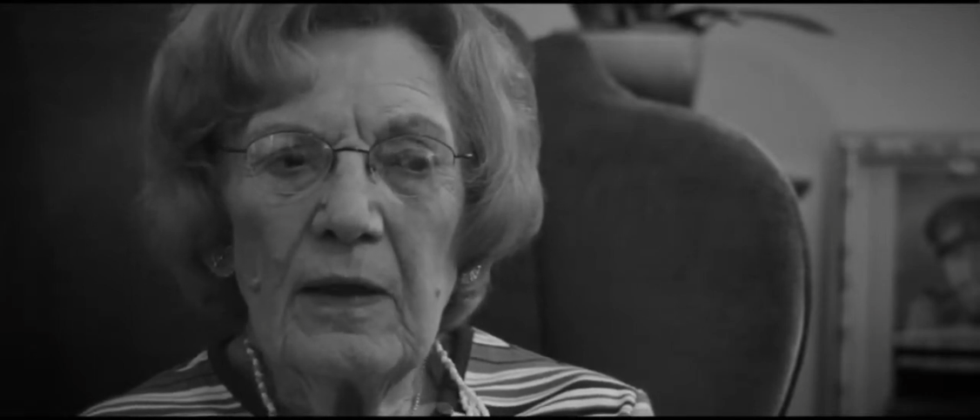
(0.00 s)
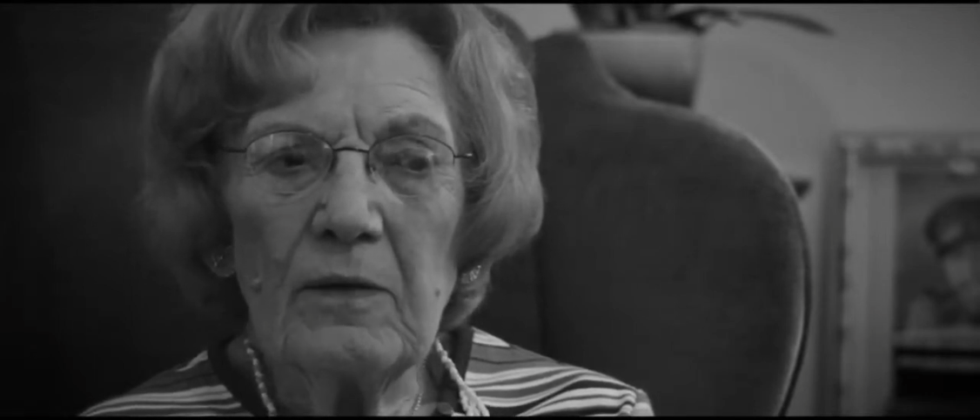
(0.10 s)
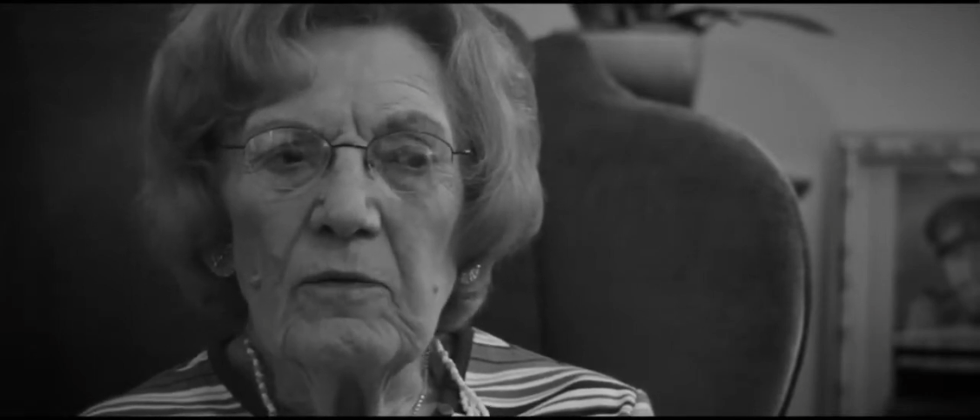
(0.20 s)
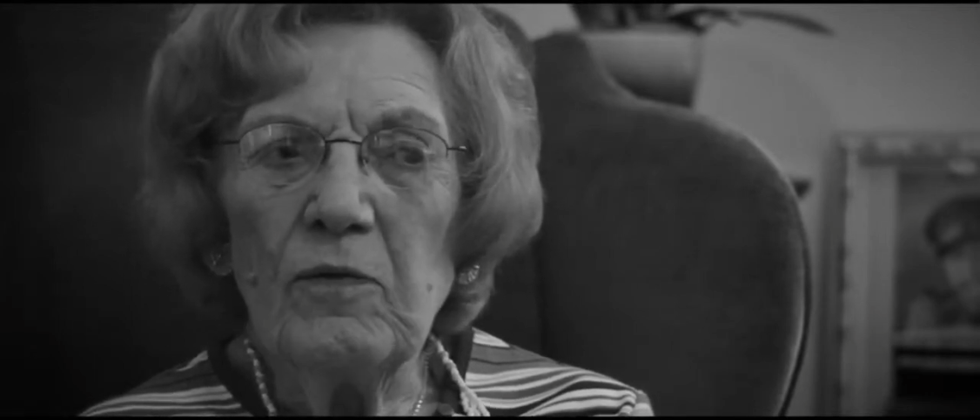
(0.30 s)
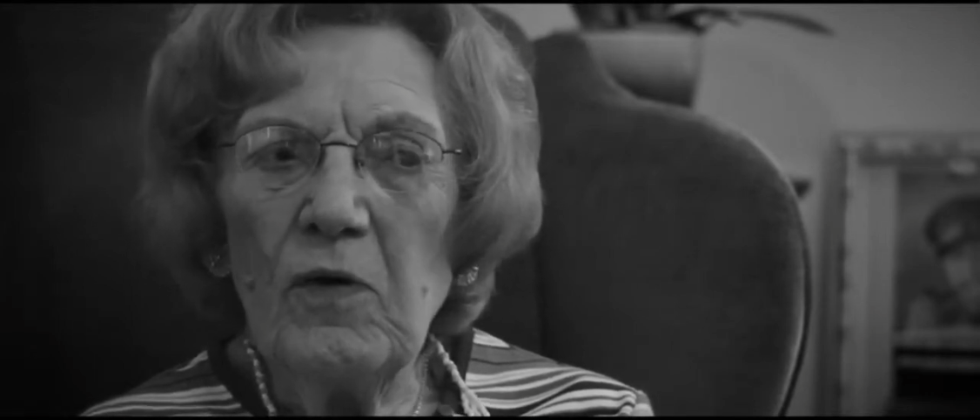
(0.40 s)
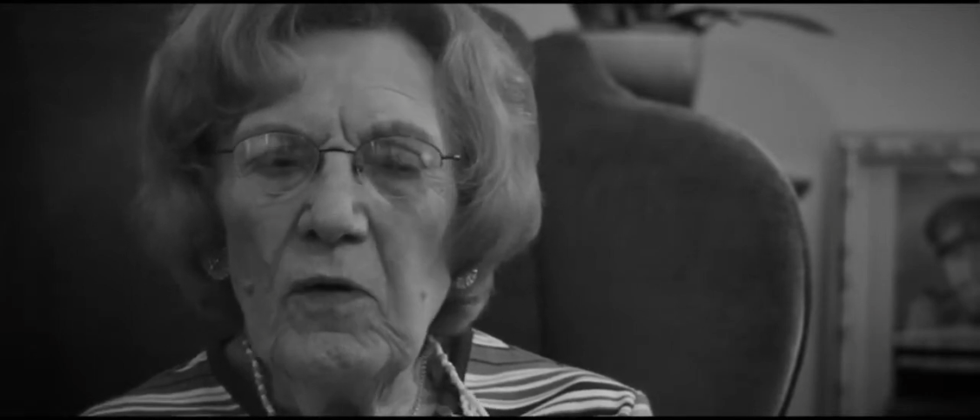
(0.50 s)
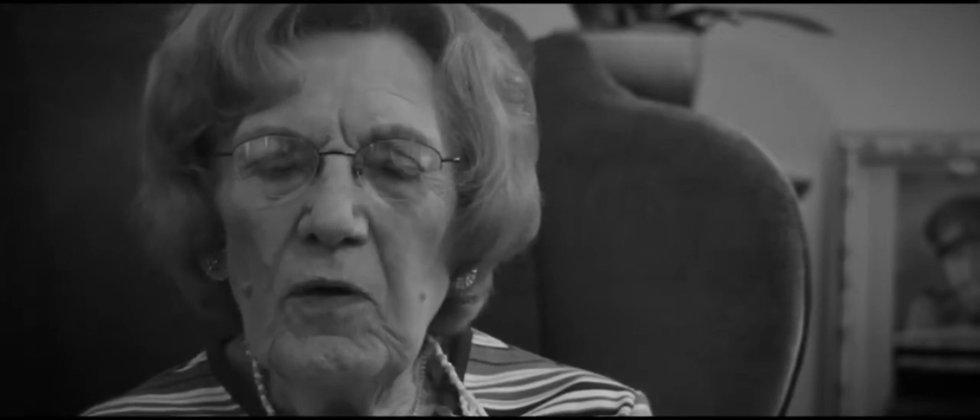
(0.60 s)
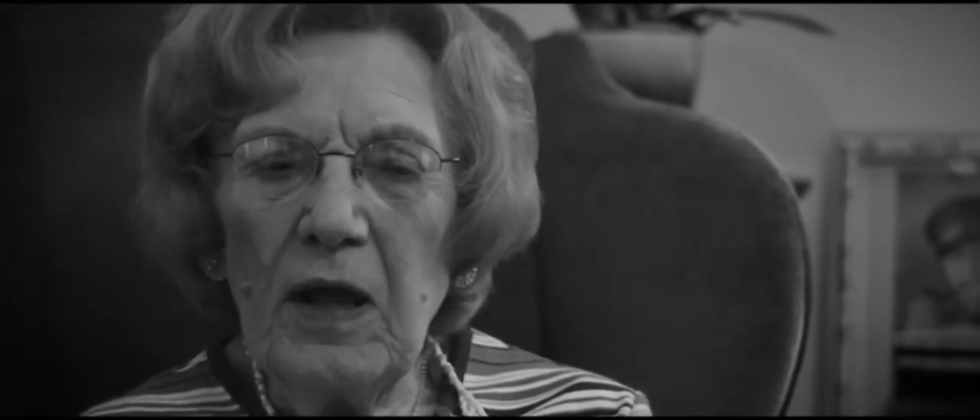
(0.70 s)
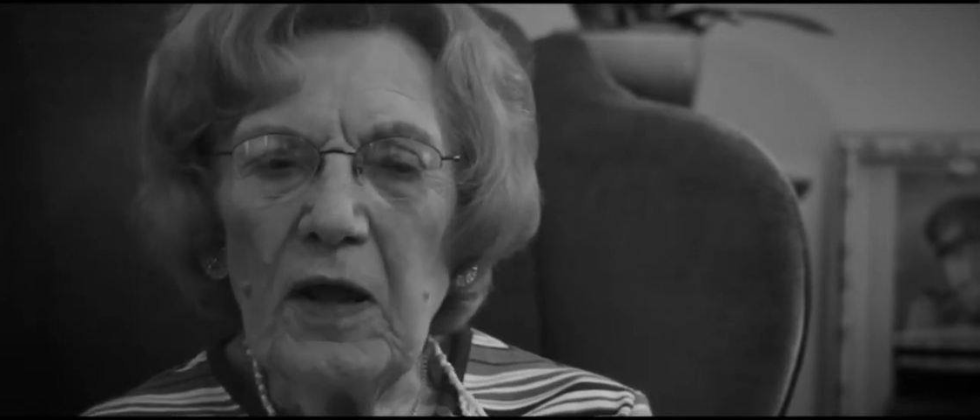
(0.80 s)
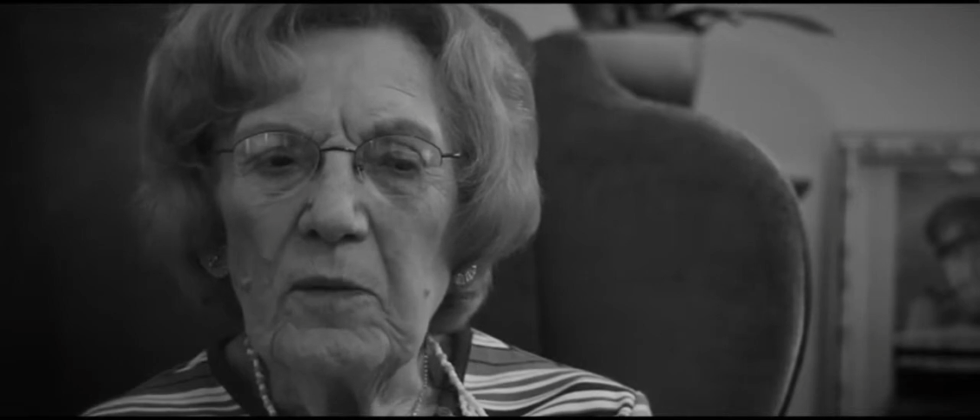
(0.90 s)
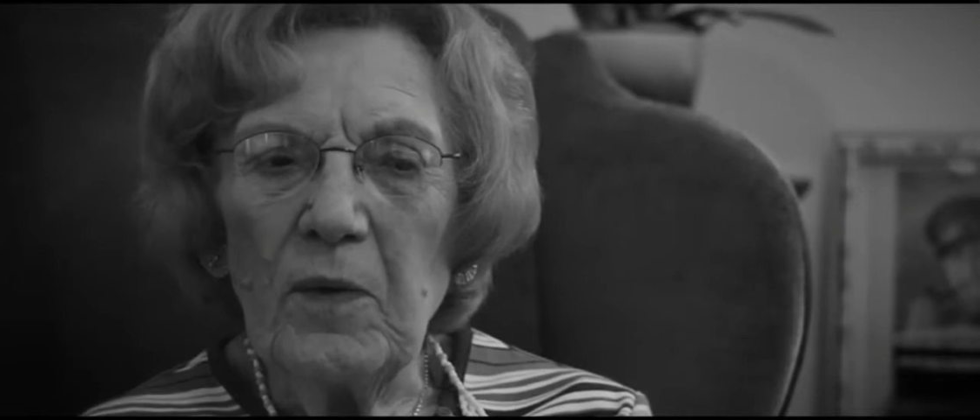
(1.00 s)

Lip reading: the ruling